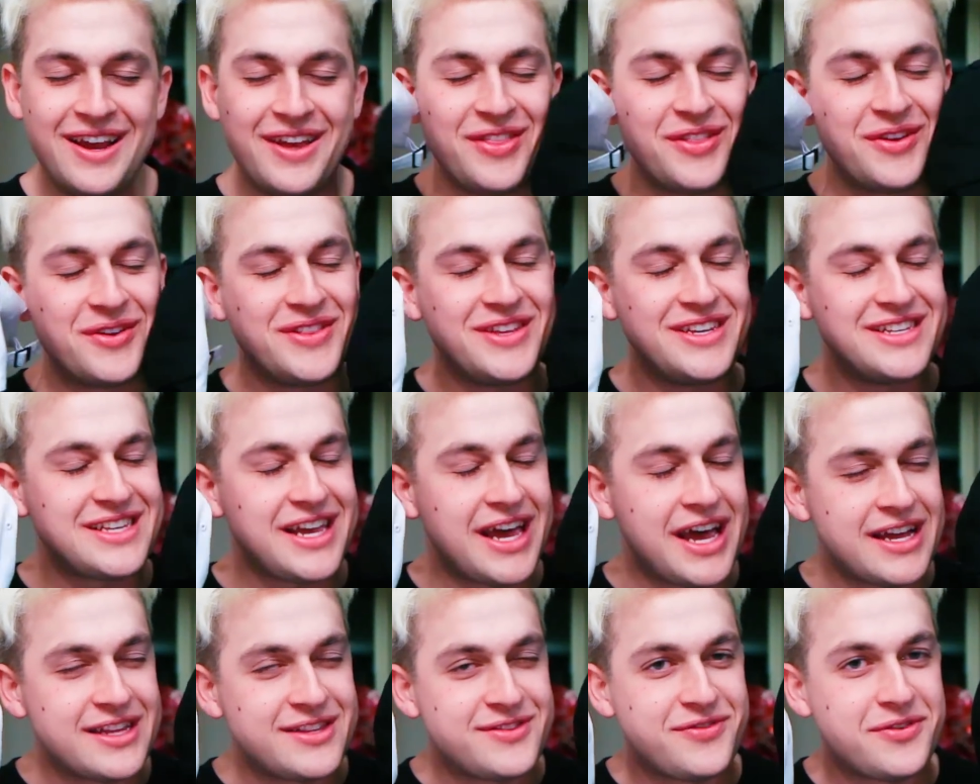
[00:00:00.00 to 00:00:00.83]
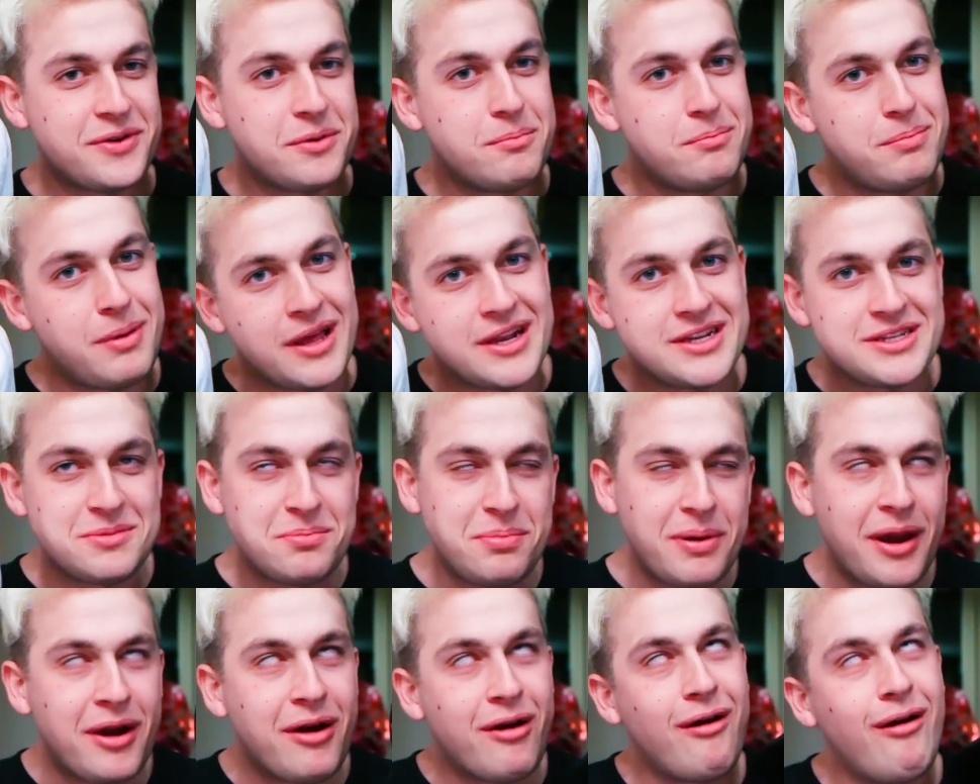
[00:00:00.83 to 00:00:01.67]
They're these hats from Bent
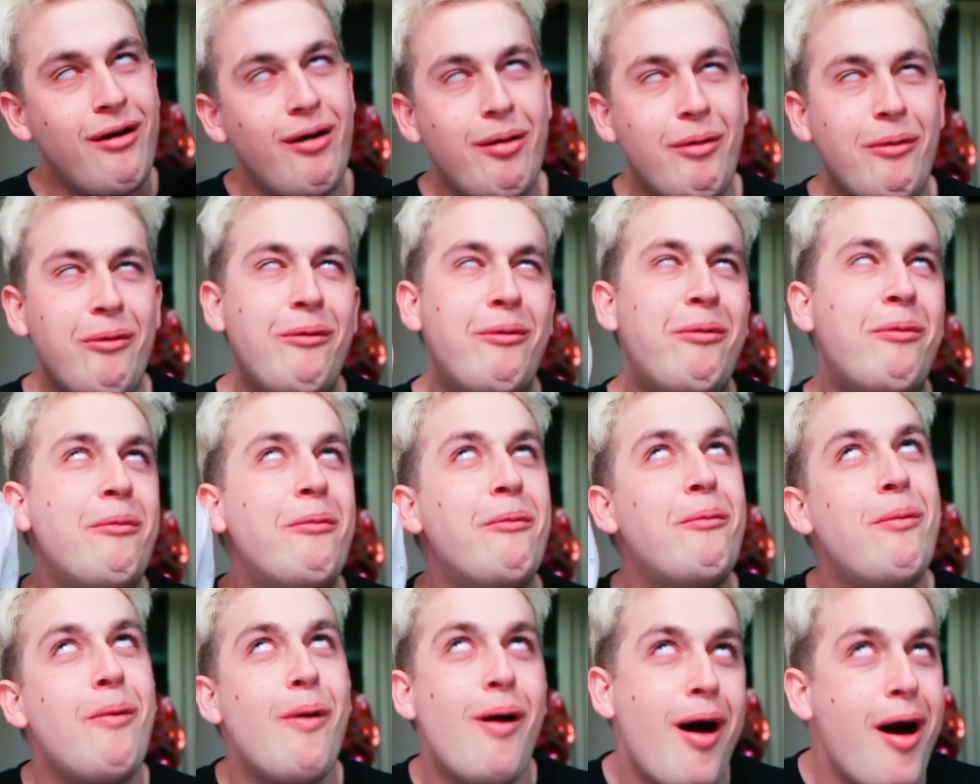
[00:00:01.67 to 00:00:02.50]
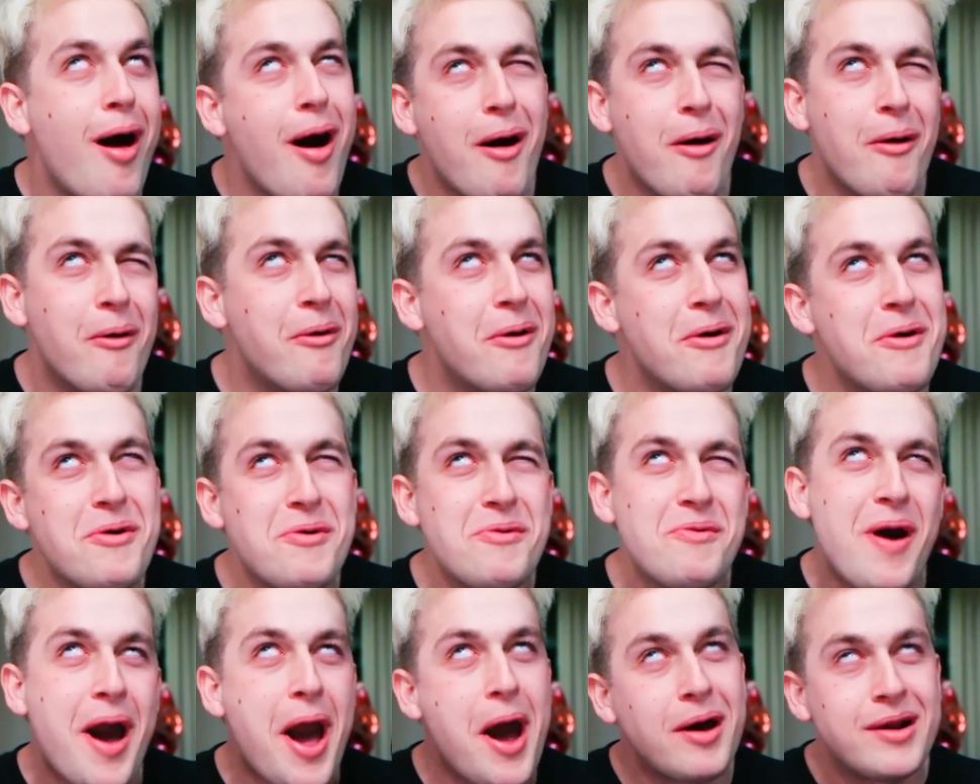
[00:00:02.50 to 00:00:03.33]
Apparel.
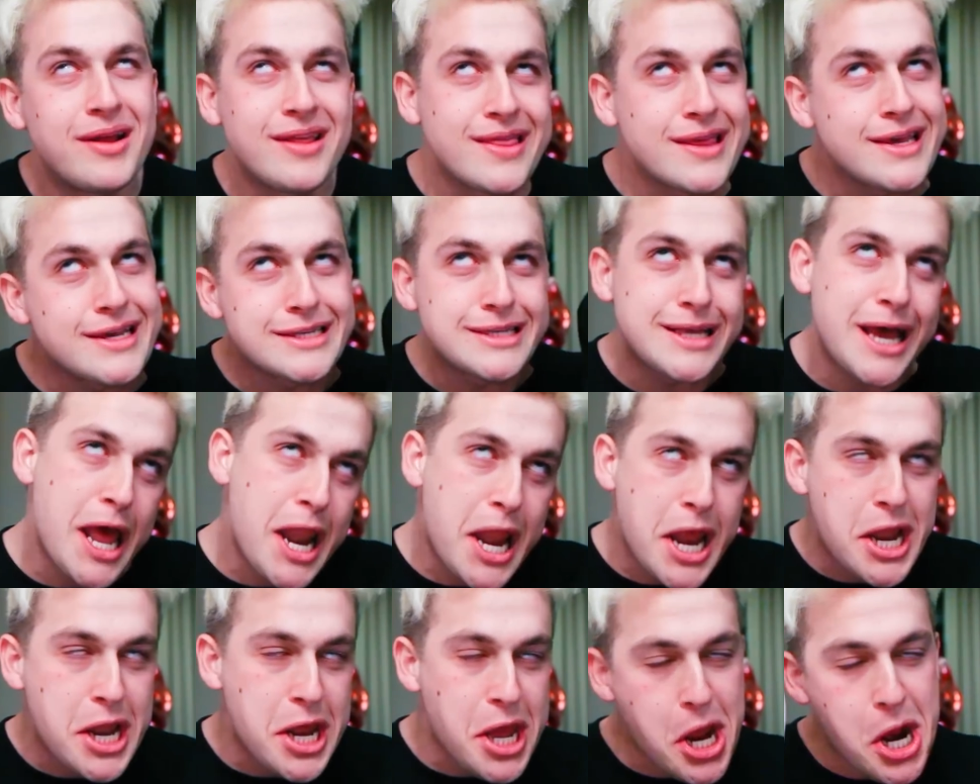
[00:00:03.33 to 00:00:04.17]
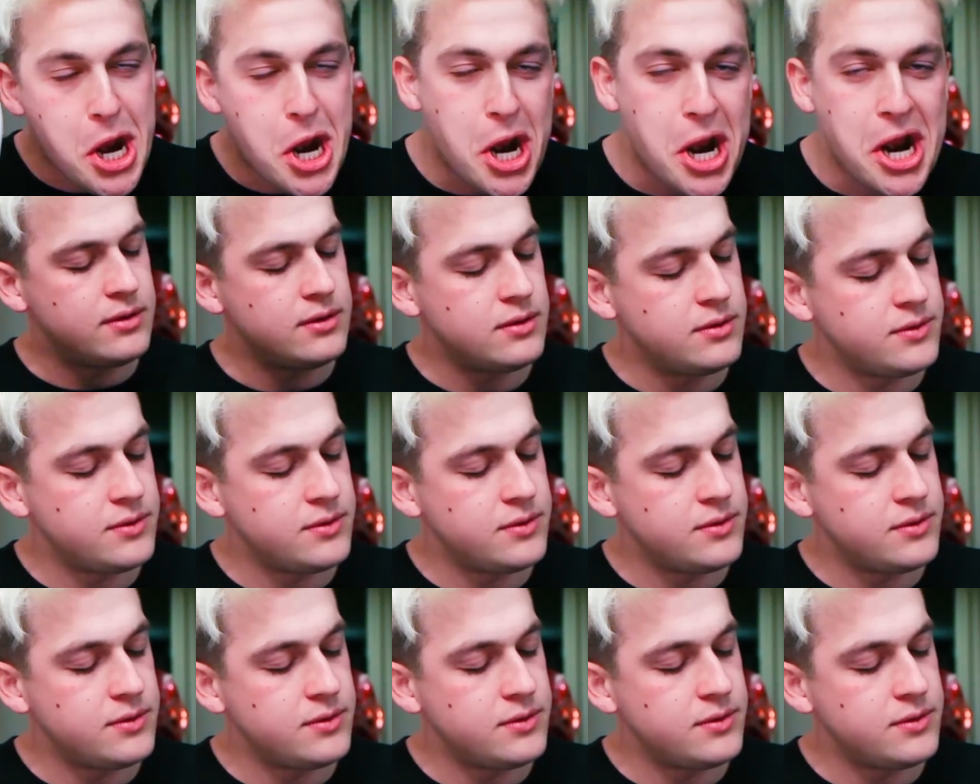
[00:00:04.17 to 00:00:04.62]
Whoa, how did these get in here?